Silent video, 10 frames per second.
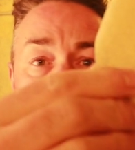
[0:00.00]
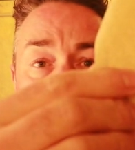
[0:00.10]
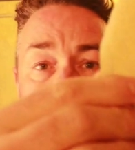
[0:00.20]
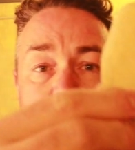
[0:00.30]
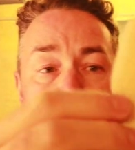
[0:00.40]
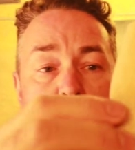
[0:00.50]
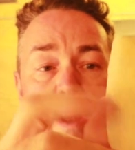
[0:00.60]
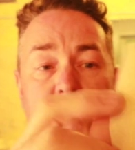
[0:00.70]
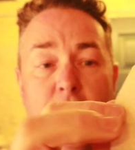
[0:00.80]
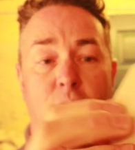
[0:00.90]
And then what
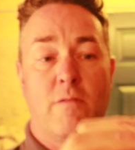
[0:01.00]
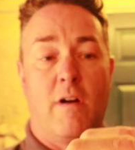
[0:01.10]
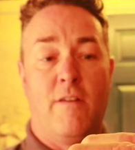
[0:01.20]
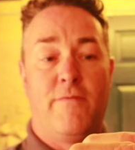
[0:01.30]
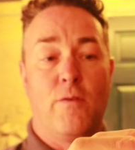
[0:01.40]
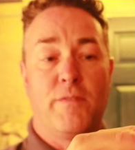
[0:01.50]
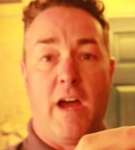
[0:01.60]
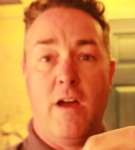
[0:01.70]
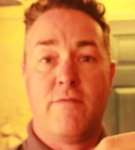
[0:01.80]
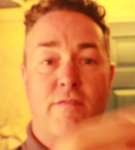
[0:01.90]
I do, I fold
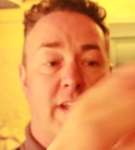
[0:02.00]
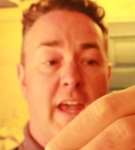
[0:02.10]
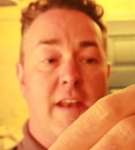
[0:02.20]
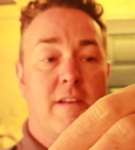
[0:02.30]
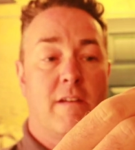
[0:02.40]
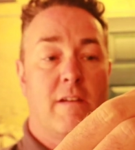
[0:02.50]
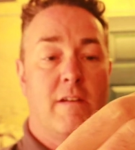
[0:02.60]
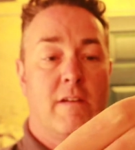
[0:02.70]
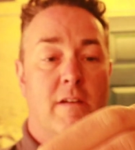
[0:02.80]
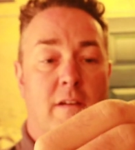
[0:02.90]
that over again,
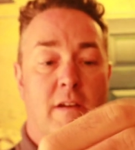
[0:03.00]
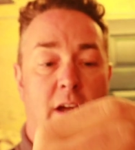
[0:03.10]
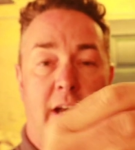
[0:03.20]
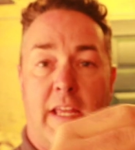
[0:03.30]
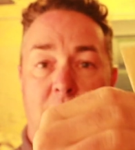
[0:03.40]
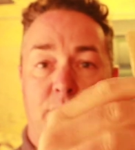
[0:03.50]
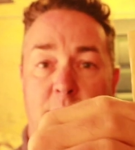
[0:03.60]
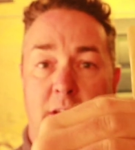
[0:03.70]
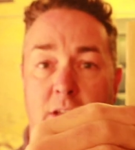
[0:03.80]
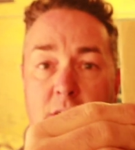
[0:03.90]
and it gives
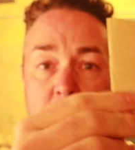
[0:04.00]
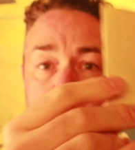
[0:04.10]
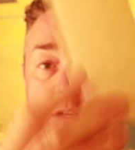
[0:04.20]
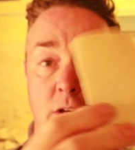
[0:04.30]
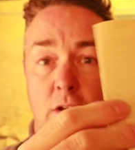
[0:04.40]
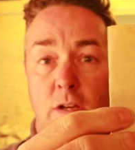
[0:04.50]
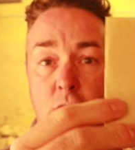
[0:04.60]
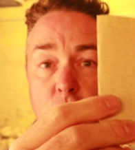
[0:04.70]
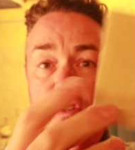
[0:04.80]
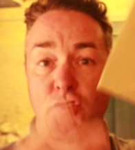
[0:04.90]
me
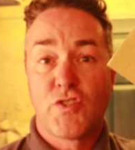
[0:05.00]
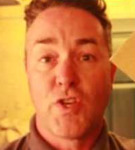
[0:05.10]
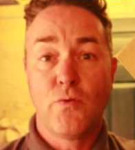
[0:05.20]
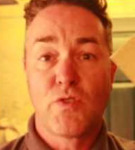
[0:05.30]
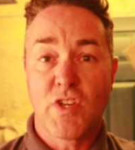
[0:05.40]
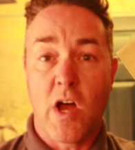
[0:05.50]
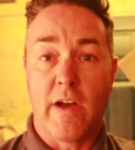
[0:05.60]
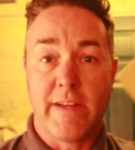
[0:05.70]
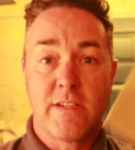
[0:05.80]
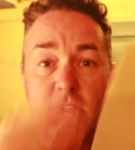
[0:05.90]
two
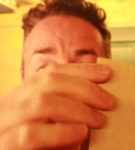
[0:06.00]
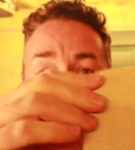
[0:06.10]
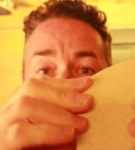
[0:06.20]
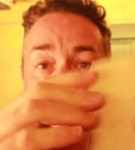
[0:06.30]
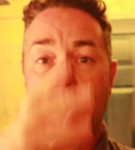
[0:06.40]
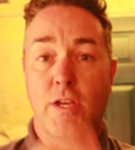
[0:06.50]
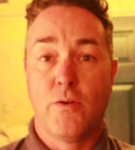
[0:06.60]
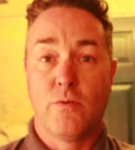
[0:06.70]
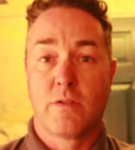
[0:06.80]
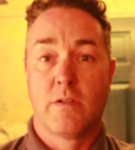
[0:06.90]
sides to
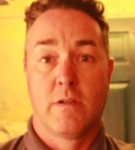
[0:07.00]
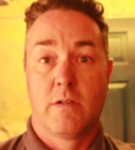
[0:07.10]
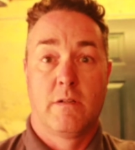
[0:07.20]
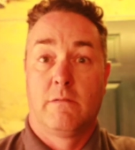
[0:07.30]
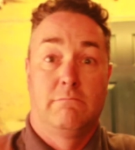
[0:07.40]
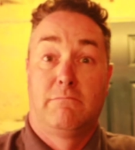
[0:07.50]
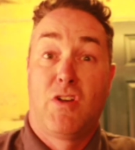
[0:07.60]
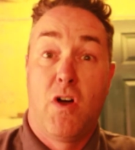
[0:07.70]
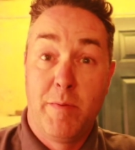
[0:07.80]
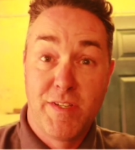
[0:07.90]
use.
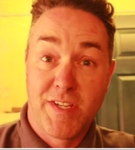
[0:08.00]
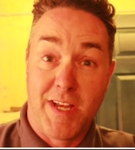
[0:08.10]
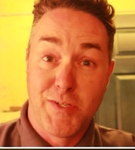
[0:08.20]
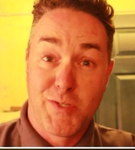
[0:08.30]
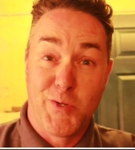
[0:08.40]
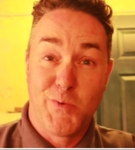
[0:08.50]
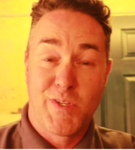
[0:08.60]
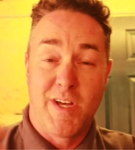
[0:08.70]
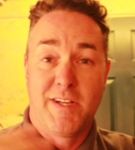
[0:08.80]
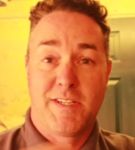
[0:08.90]
Common sense, two
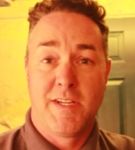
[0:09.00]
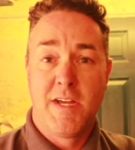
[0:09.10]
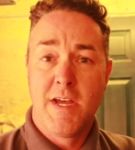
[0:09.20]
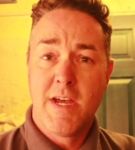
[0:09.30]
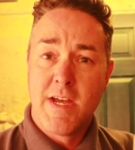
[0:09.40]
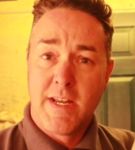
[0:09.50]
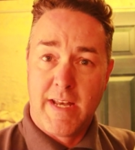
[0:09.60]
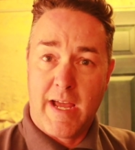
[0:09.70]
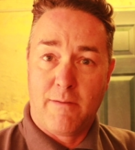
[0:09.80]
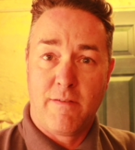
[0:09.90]
sides.
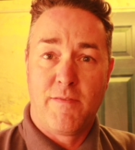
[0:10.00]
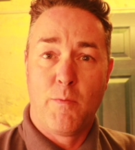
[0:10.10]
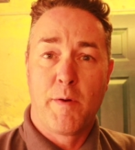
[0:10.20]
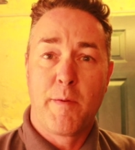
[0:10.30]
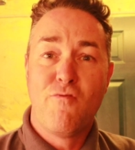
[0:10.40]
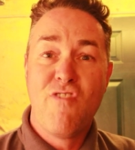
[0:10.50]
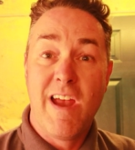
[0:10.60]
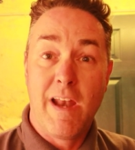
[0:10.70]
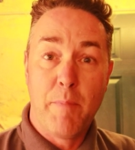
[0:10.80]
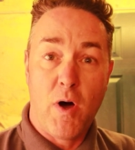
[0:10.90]
Now if you want to be
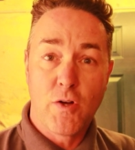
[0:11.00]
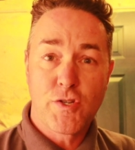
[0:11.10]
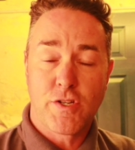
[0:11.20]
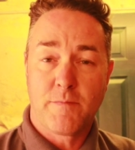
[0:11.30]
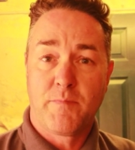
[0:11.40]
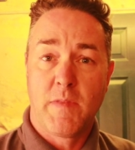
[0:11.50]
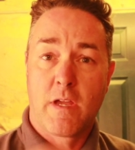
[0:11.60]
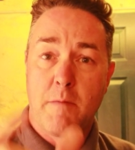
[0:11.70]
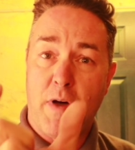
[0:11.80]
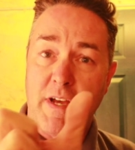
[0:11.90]
really posh, you
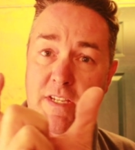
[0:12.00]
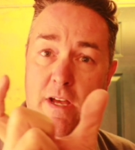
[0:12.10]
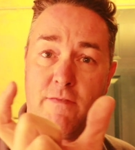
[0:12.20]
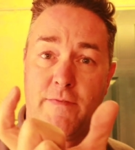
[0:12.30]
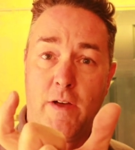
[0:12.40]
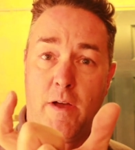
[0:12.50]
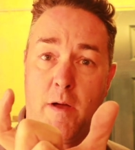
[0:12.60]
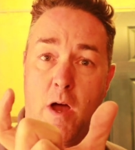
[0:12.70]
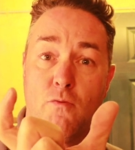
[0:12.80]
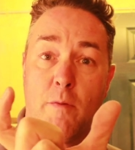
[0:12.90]
can buy yourself a,
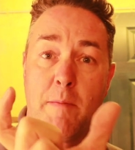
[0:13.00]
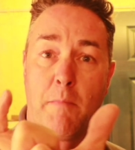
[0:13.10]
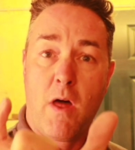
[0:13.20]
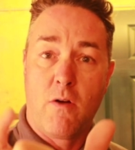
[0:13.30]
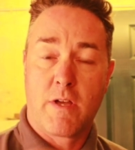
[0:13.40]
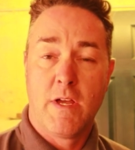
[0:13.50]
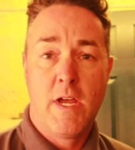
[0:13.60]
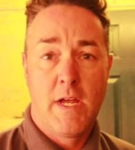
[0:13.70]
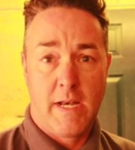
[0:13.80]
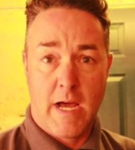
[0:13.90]
a rubbing block.
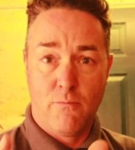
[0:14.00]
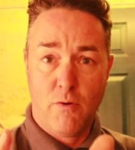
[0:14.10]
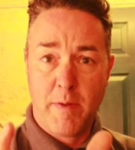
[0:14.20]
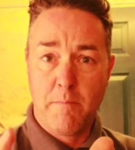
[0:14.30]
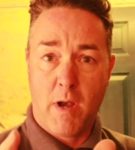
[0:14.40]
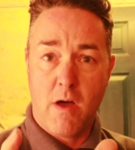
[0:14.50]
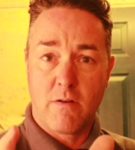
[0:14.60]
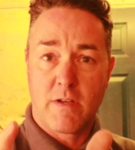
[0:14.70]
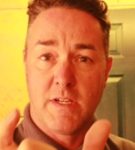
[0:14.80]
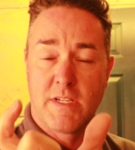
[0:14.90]
Now a rubbing
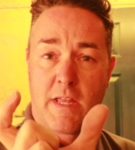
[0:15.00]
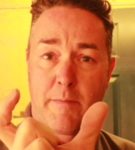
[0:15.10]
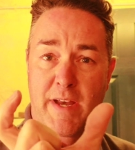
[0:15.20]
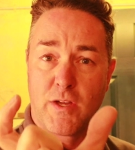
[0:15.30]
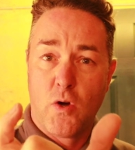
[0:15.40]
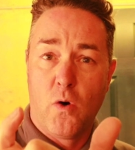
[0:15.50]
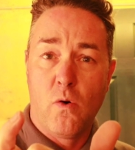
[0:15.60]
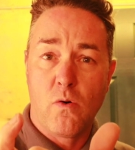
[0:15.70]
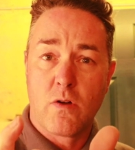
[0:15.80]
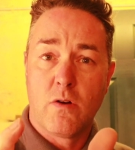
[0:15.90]
block either made of
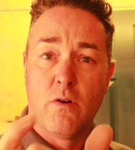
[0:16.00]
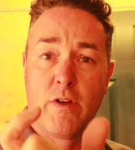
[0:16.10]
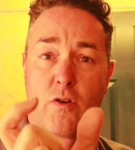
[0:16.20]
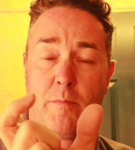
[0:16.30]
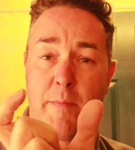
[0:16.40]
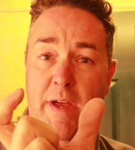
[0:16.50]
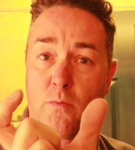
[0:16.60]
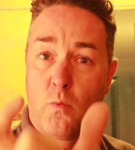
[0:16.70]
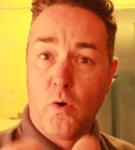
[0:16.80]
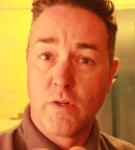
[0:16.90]
cork, or it could be made
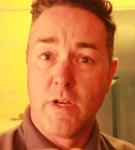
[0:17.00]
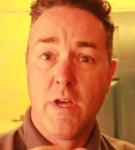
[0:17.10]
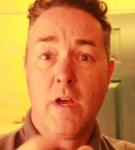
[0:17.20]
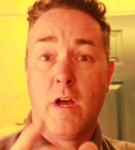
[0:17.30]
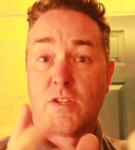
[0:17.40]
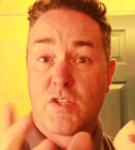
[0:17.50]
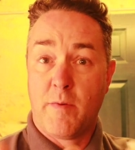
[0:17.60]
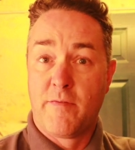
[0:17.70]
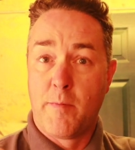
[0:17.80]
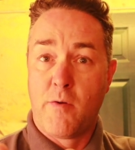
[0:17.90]
of wood, and some
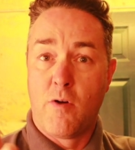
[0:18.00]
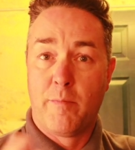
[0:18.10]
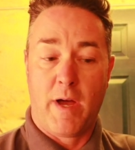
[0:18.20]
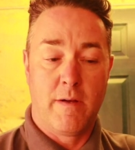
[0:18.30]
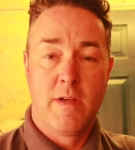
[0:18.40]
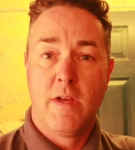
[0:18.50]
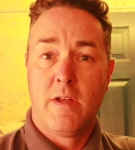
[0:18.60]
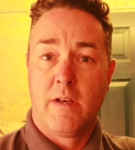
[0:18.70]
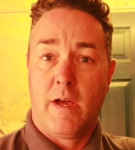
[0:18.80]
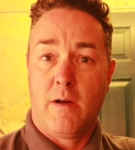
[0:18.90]
of them are rubber.
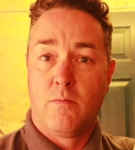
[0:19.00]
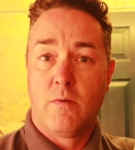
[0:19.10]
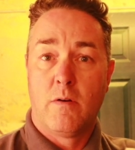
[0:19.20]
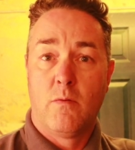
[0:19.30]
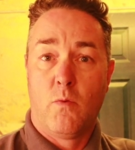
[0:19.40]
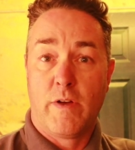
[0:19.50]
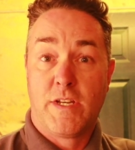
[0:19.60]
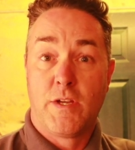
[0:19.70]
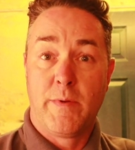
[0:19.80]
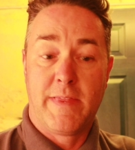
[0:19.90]
Now what you
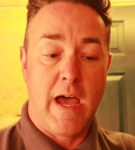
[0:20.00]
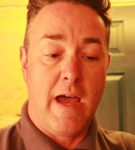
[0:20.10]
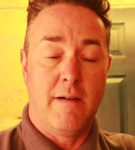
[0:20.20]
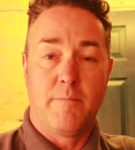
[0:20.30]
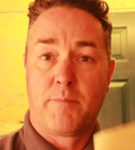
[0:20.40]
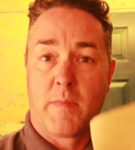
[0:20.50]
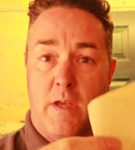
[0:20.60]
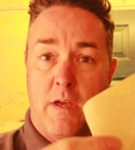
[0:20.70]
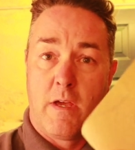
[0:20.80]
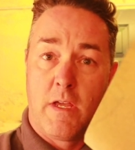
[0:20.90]
do with that,
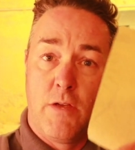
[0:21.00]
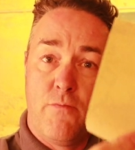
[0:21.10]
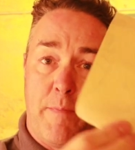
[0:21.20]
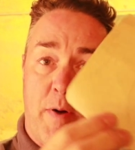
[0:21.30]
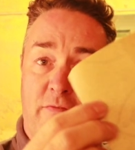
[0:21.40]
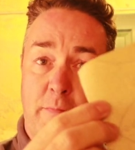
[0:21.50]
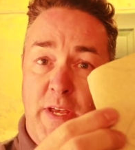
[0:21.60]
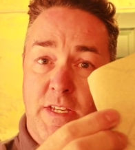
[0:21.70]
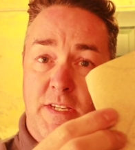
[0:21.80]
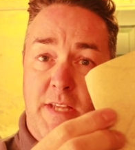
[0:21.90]
you rip off a
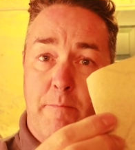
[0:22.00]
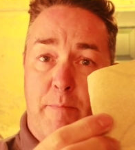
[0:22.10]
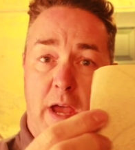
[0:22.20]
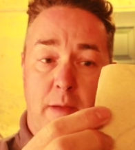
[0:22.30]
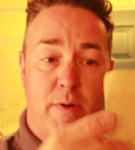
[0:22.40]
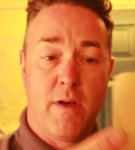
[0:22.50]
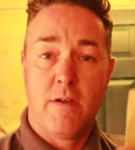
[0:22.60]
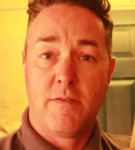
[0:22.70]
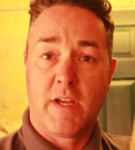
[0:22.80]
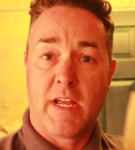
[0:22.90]
piece of sandpaper
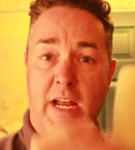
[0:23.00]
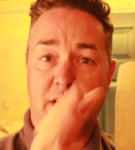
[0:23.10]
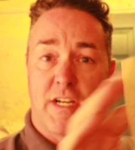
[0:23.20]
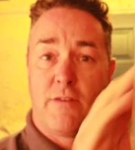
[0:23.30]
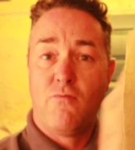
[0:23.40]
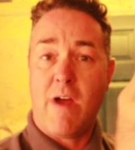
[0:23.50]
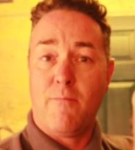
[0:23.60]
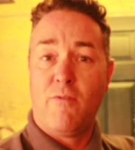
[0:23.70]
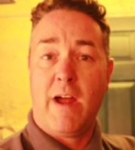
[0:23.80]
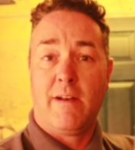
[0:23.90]
that can actually
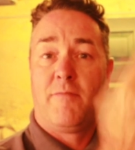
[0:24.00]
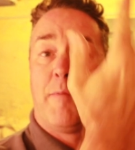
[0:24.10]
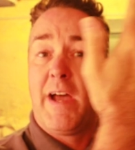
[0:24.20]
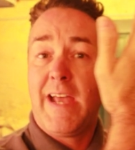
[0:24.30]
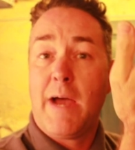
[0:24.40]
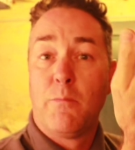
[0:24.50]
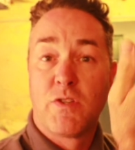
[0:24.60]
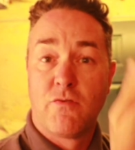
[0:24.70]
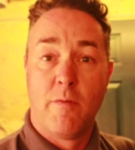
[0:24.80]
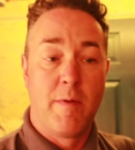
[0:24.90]
wrap round. If my hand
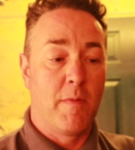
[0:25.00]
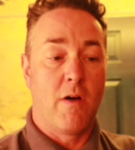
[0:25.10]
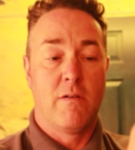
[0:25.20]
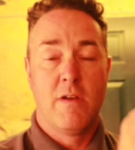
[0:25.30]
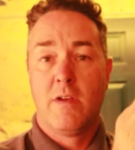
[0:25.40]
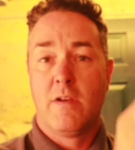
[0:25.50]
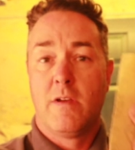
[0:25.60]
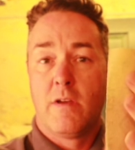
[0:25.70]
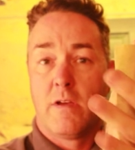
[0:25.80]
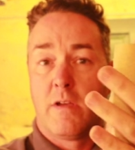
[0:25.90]
was a rubbing block,
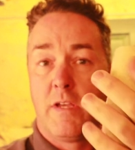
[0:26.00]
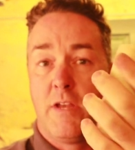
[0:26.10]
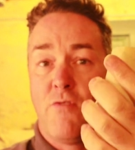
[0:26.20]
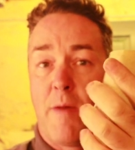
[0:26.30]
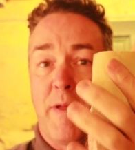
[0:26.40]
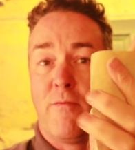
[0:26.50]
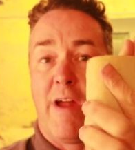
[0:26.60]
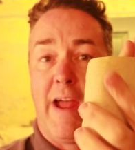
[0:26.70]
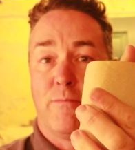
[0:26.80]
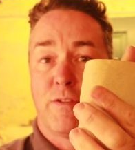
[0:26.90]
you'd wrap it
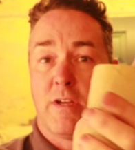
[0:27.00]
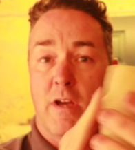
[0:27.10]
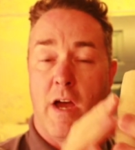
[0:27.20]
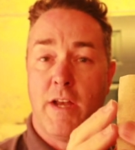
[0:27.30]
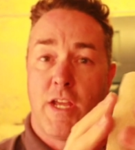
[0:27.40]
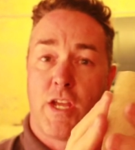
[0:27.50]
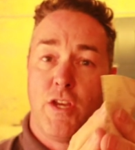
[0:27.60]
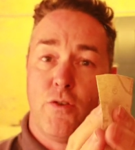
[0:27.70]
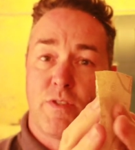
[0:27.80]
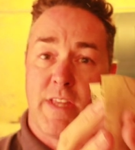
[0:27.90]
round, and you can
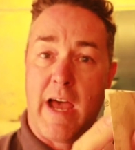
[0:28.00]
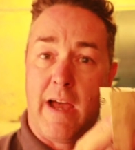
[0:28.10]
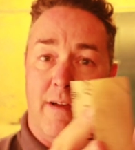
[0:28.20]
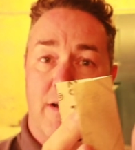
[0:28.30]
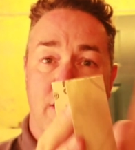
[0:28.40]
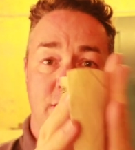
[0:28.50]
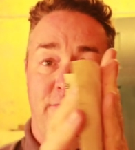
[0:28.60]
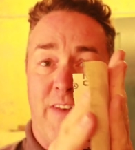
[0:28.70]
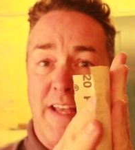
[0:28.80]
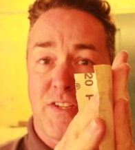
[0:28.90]
use that as a
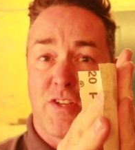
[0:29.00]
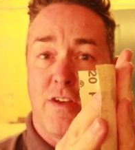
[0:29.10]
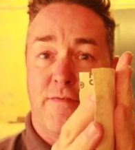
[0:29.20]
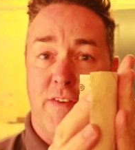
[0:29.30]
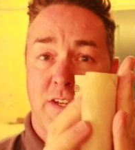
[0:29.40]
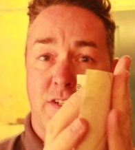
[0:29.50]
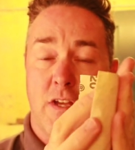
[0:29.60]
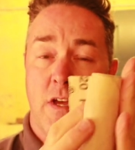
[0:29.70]
flat surface